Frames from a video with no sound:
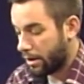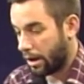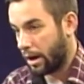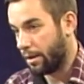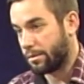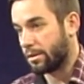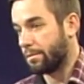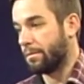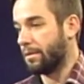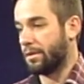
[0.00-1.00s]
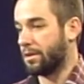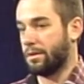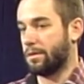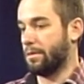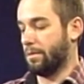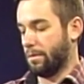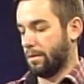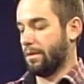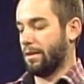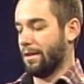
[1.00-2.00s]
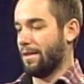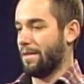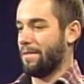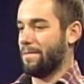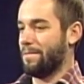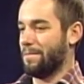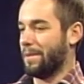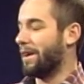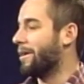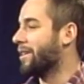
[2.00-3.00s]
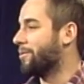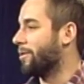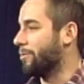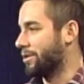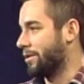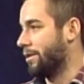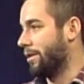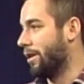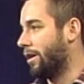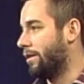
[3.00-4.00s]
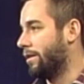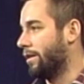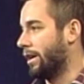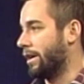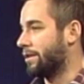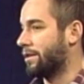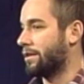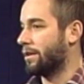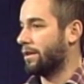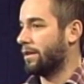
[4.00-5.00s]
I have some. This is my Iraq tour was a lot less,